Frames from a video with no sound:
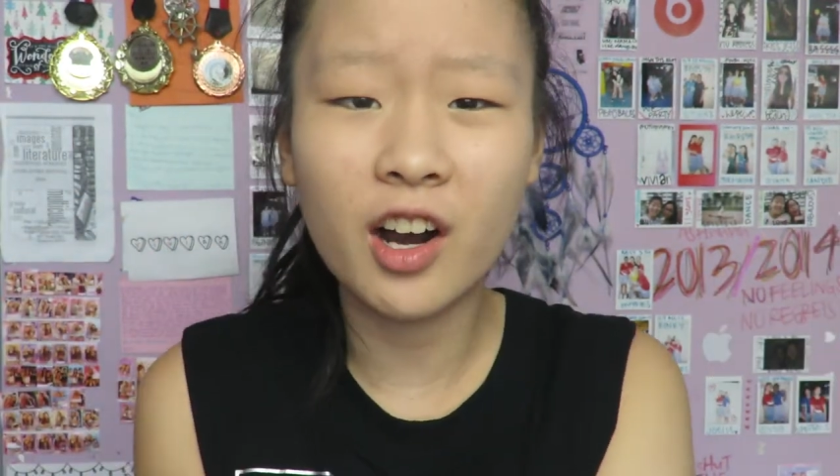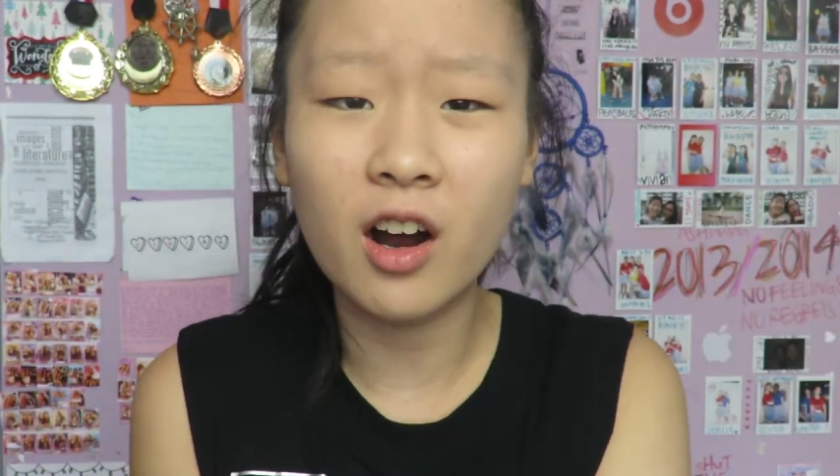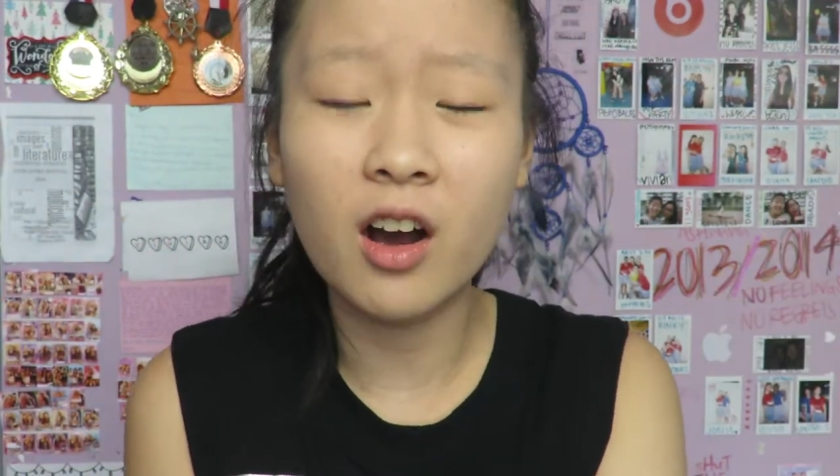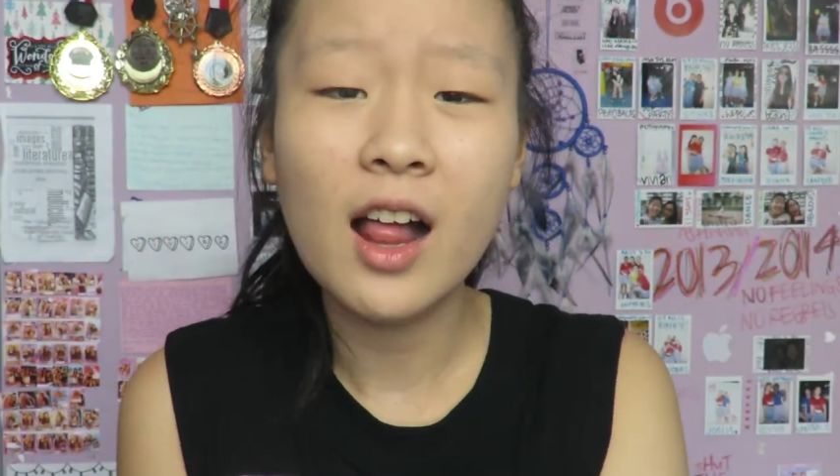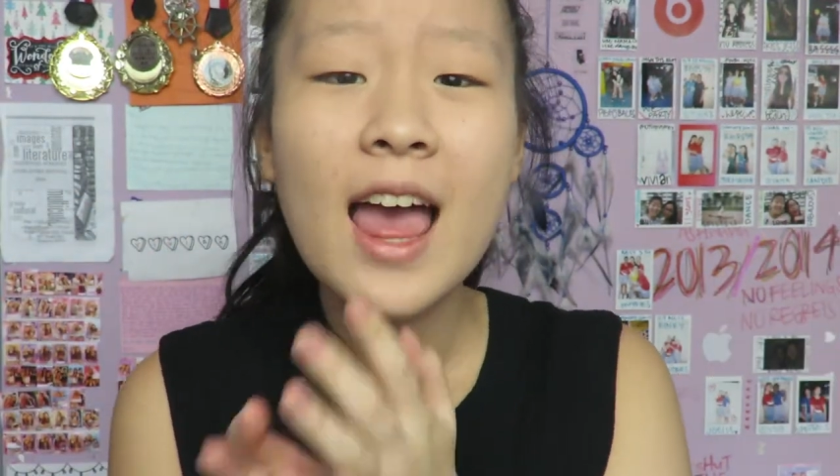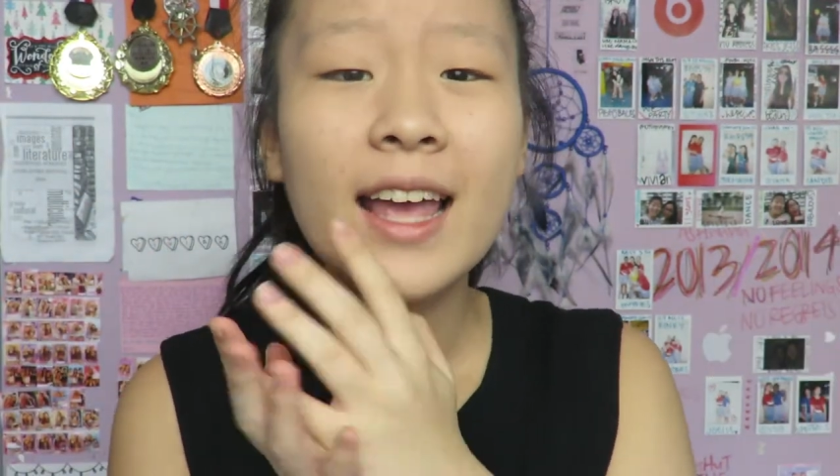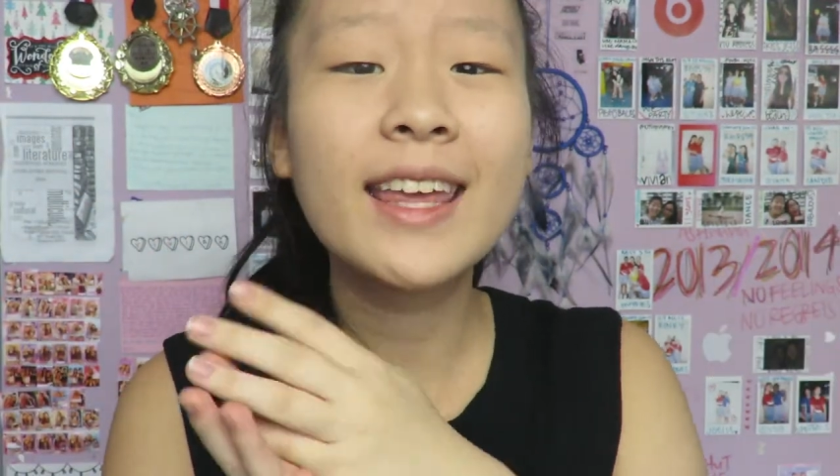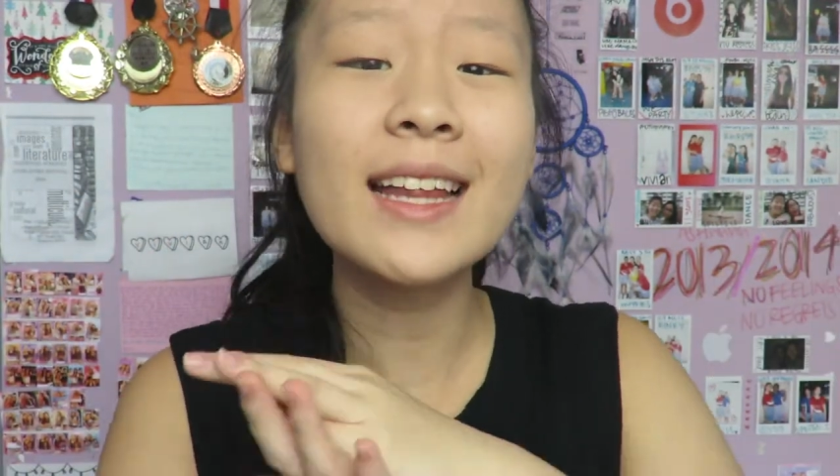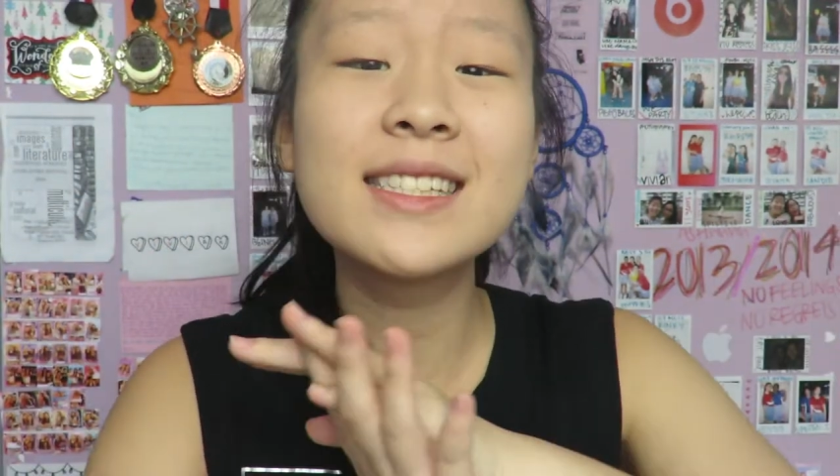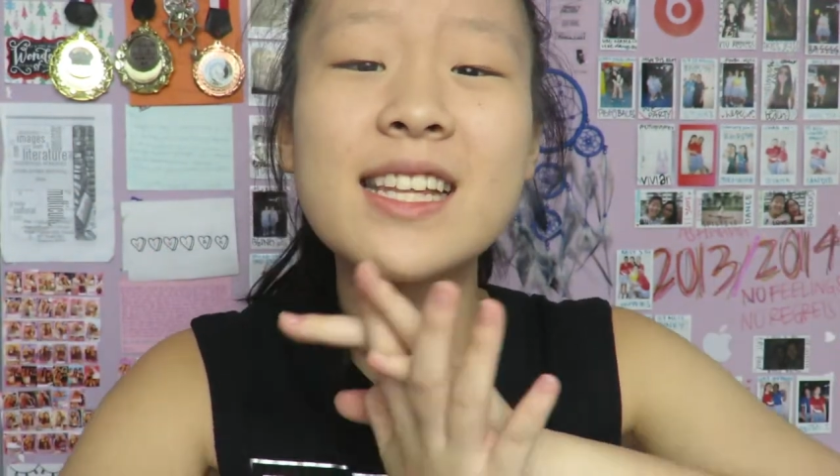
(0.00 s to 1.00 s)
girl
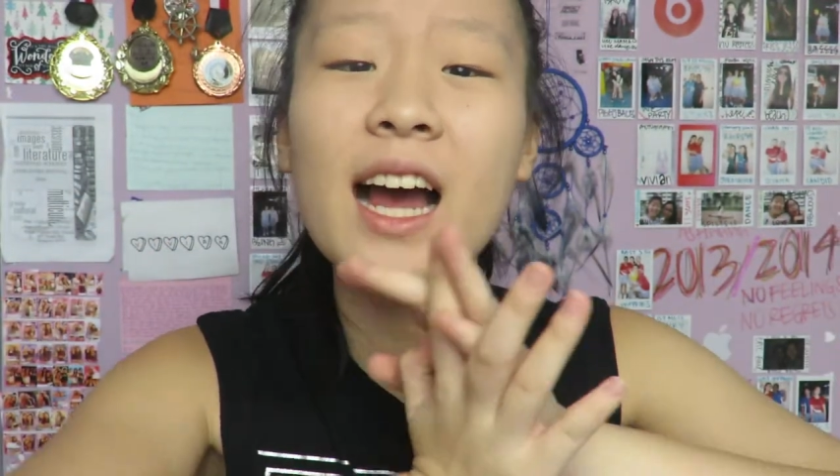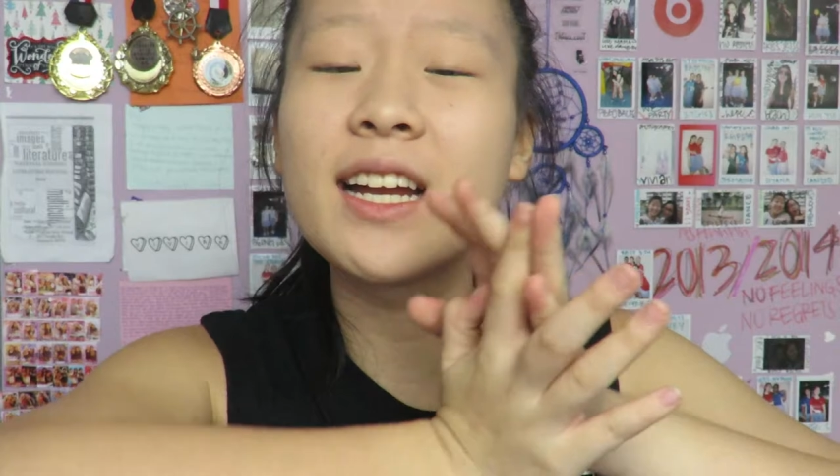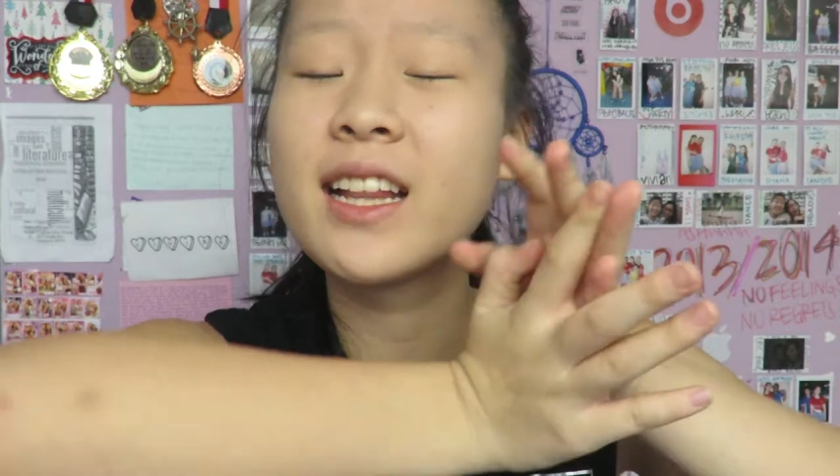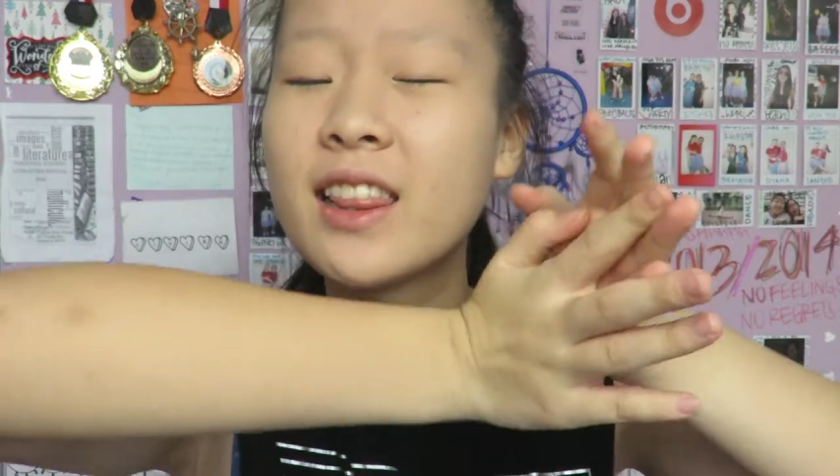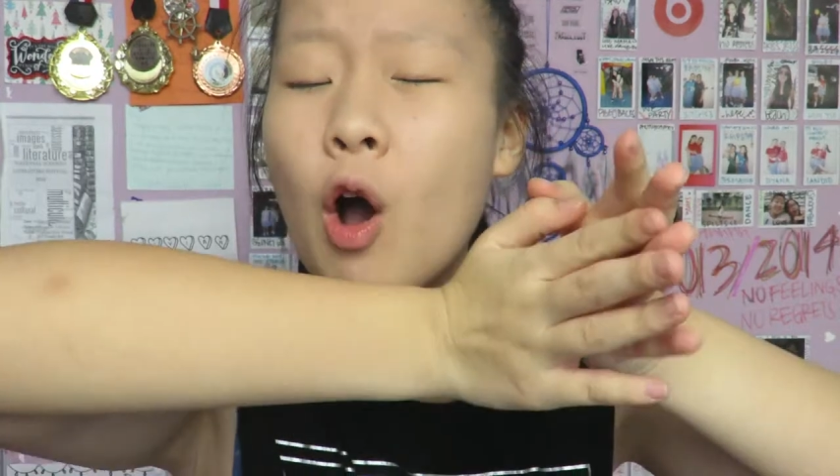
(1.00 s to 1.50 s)
gets their